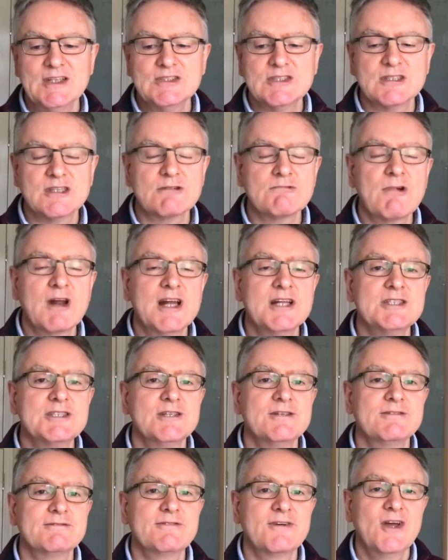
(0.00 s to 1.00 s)
to the
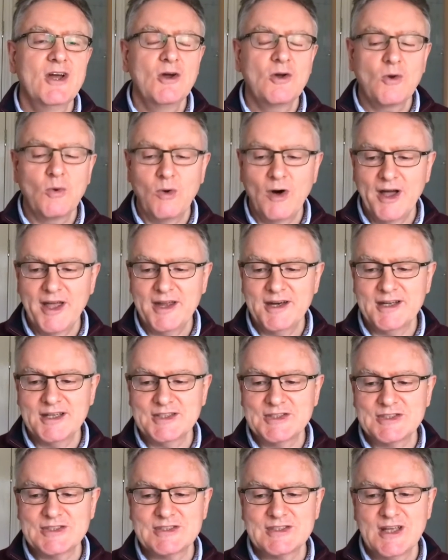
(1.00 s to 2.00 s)
relative
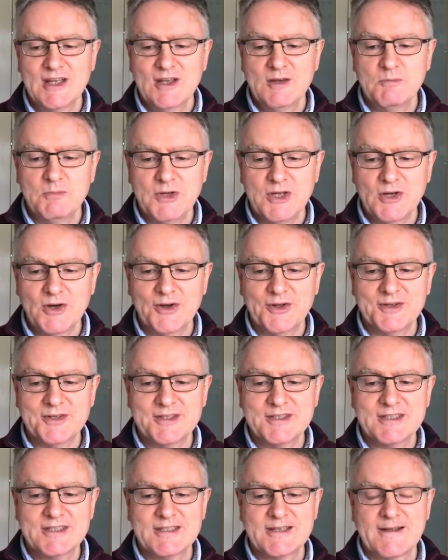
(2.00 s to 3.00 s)
quietness
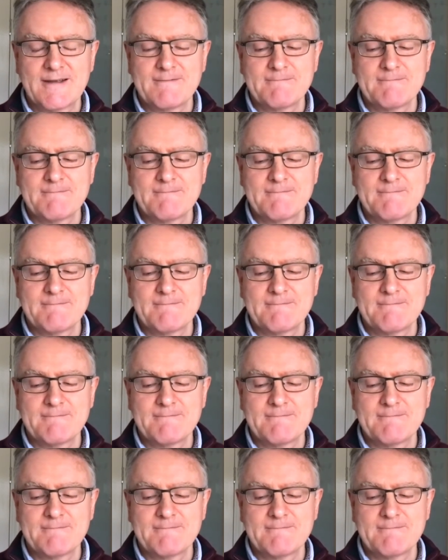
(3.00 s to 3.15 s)
beyond.